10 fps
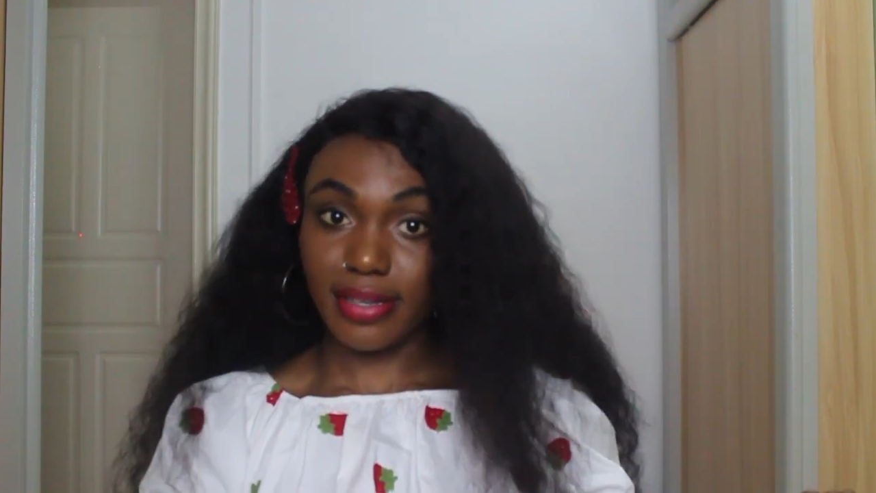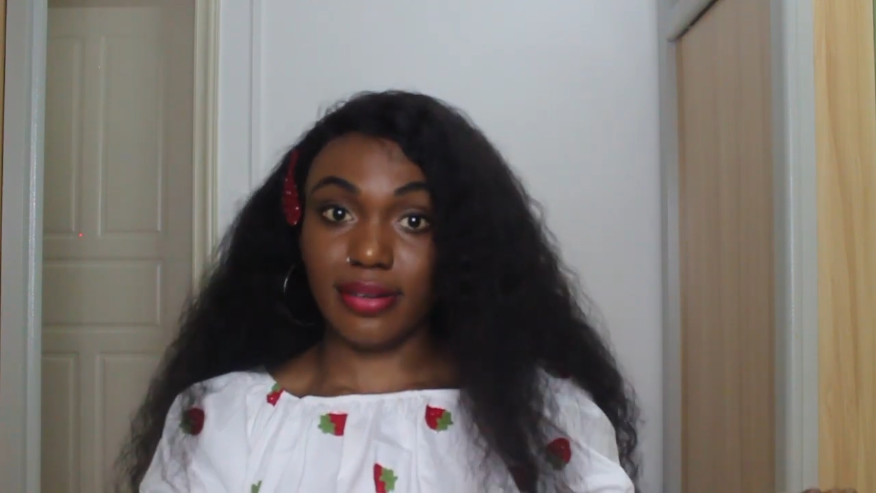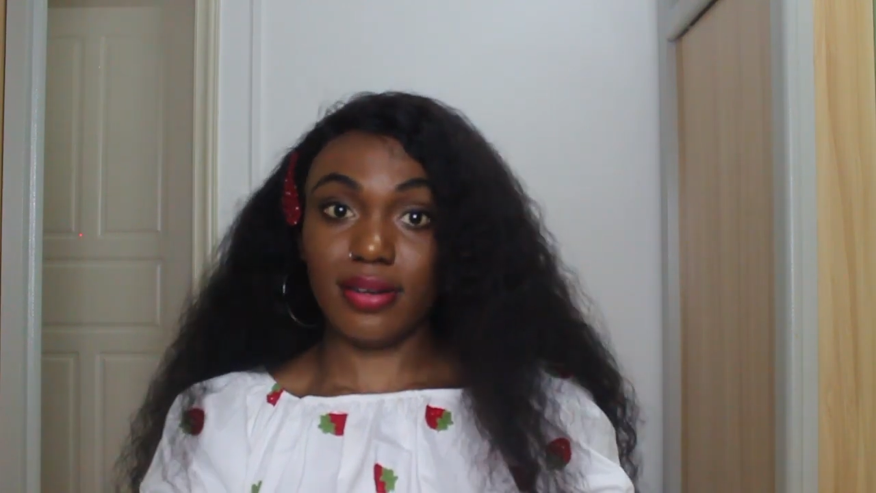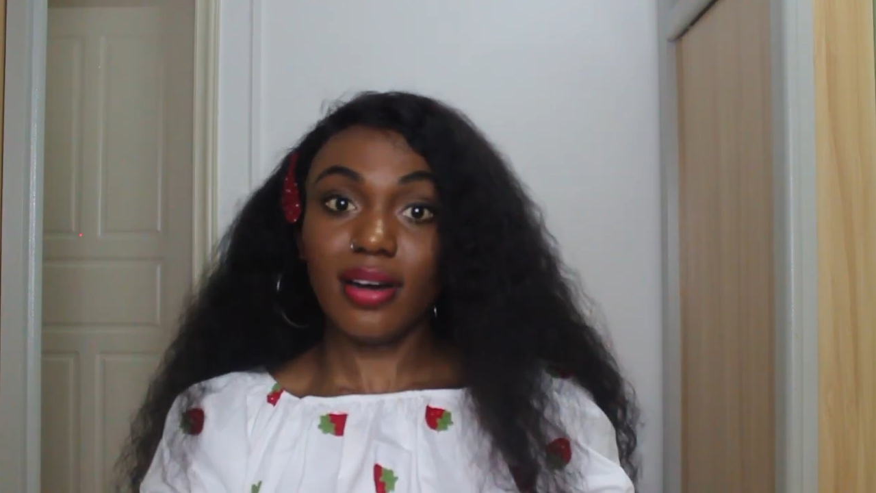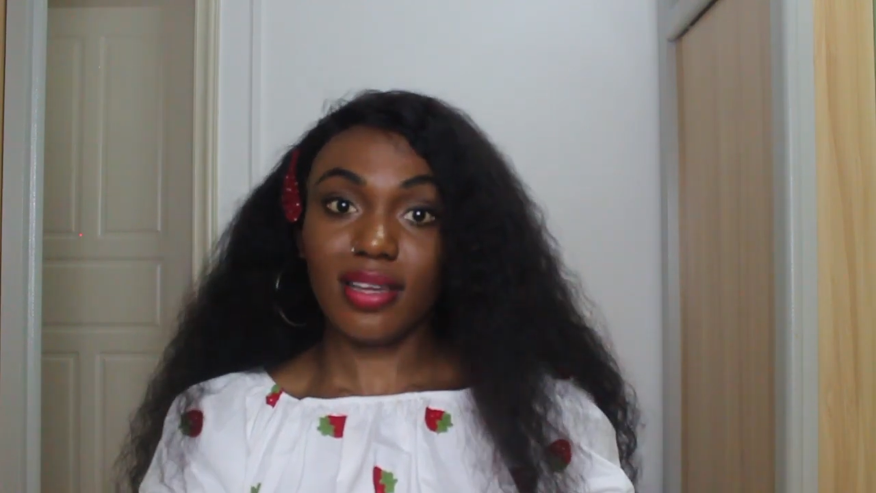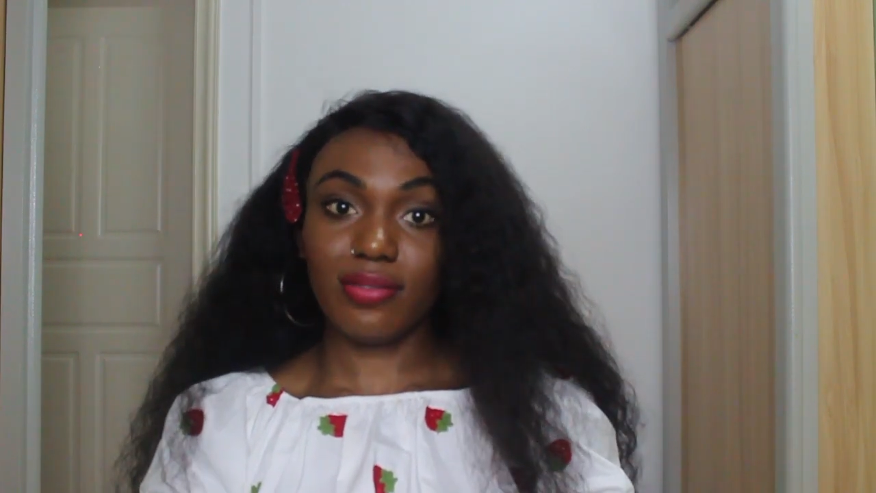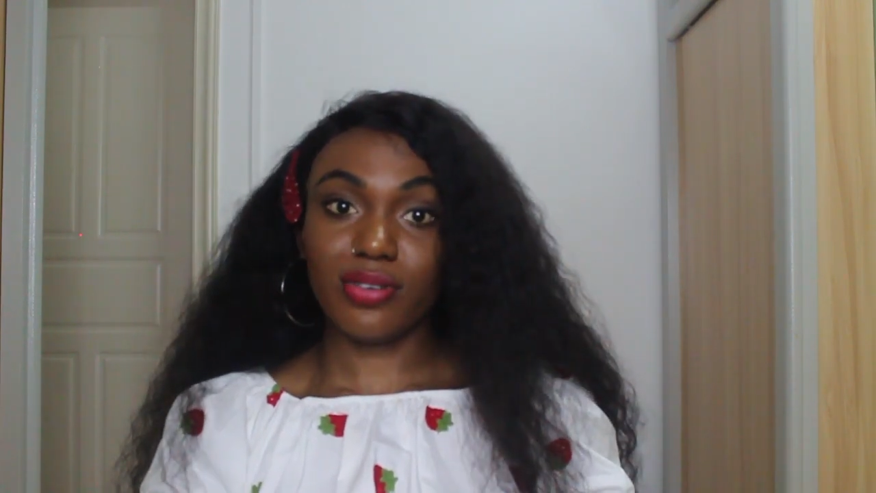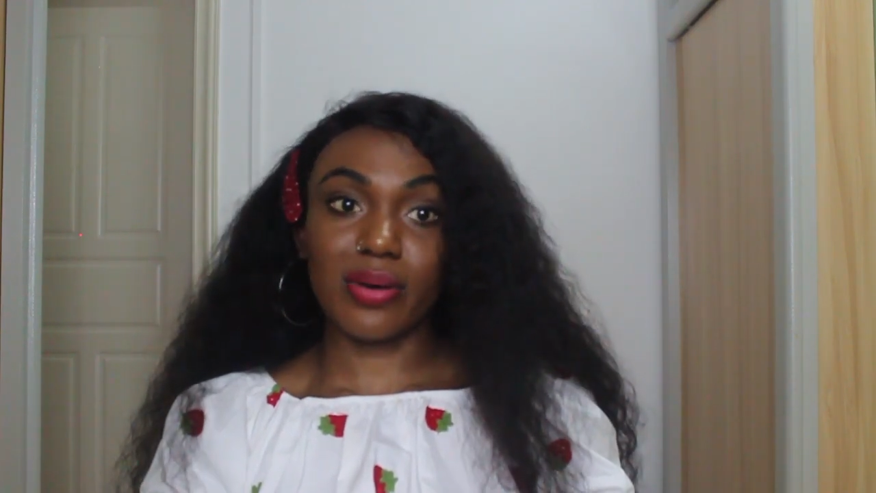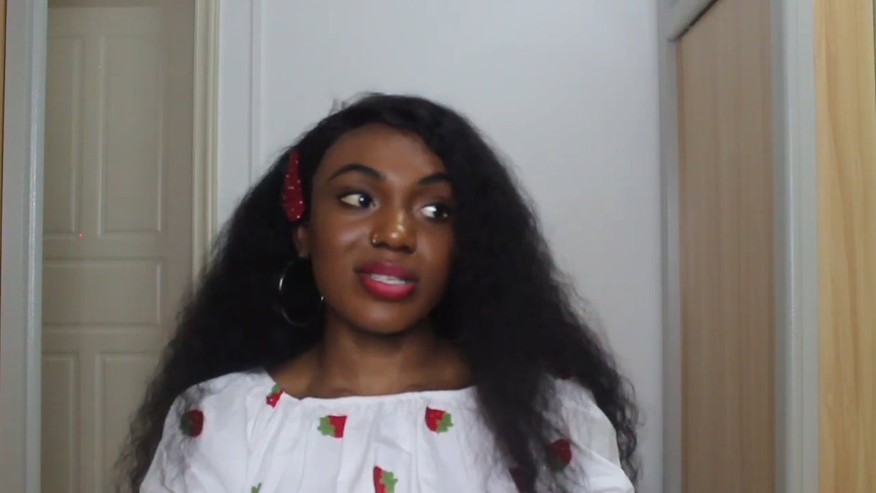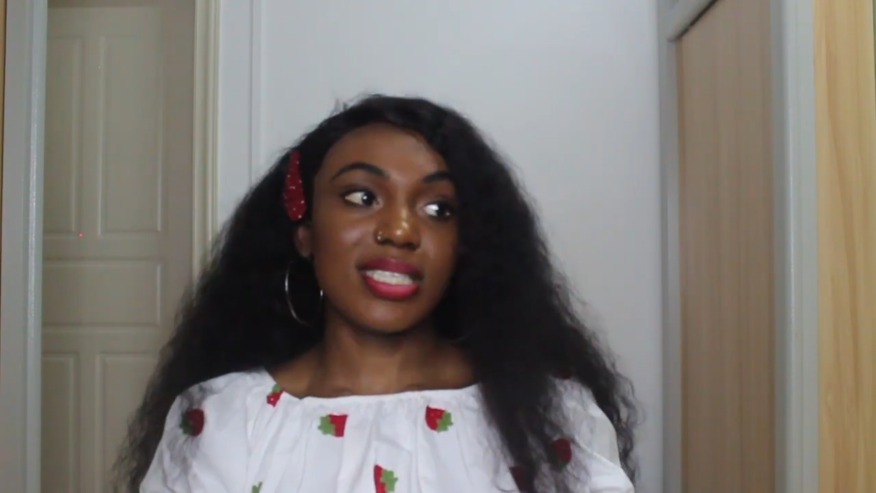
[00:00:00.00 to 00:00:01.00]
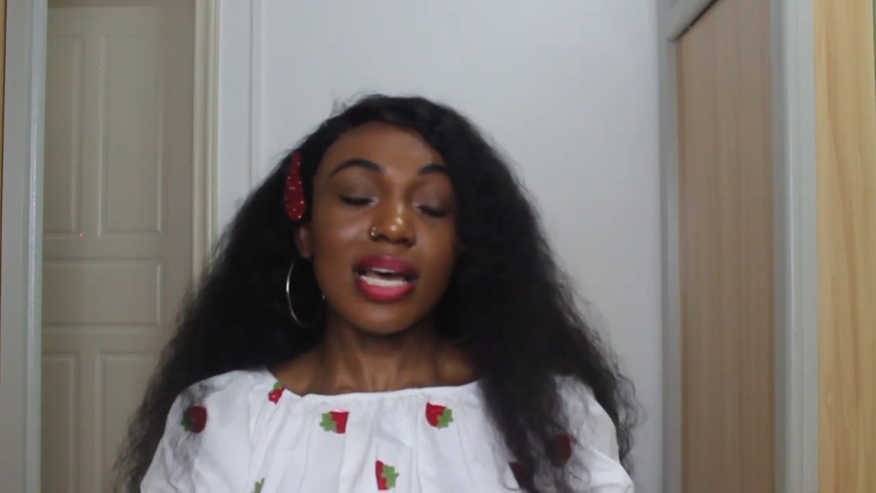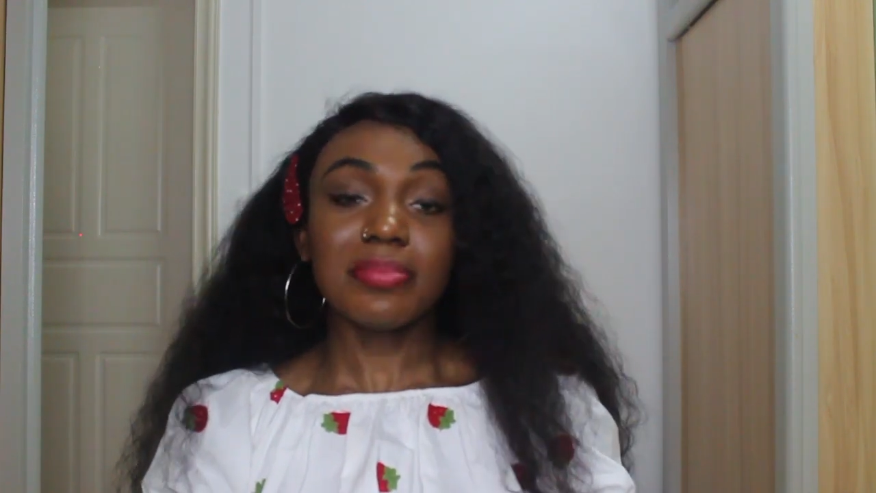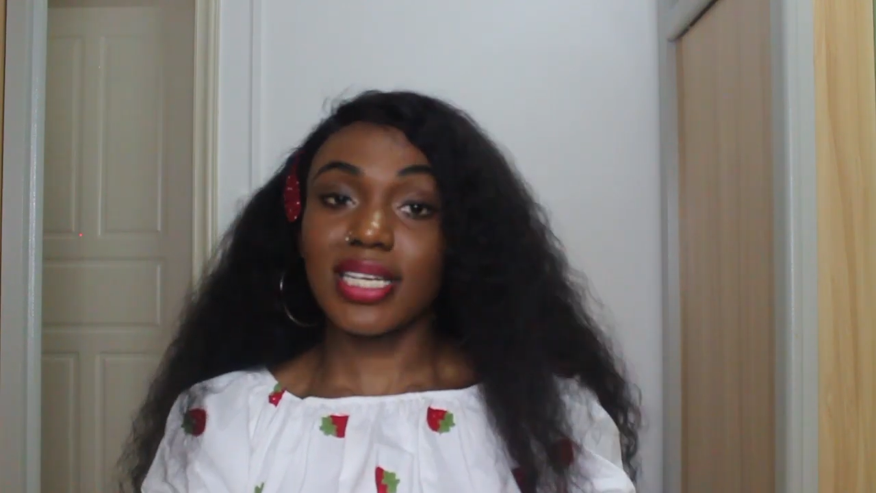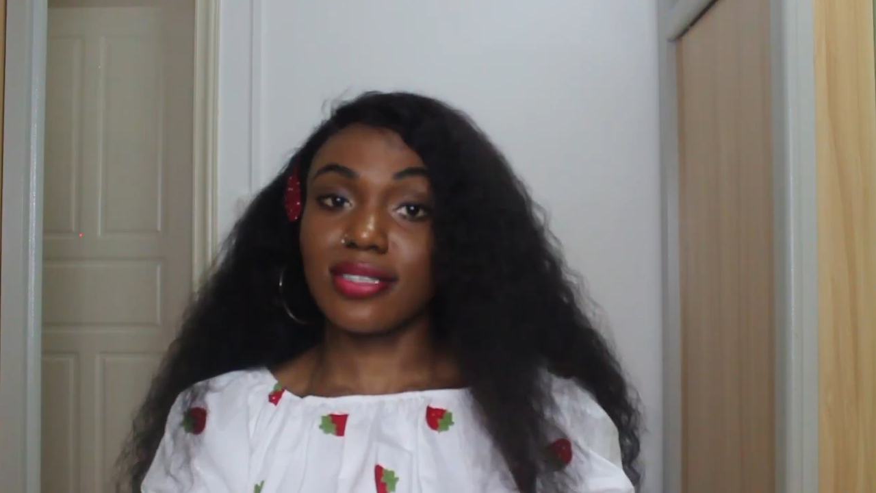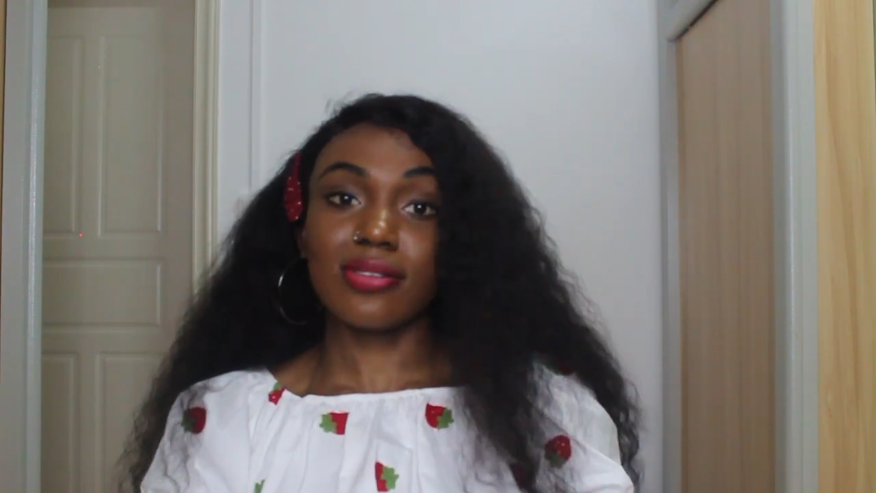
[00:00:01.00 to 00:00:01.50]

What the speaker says: Yeah, even though I was tempted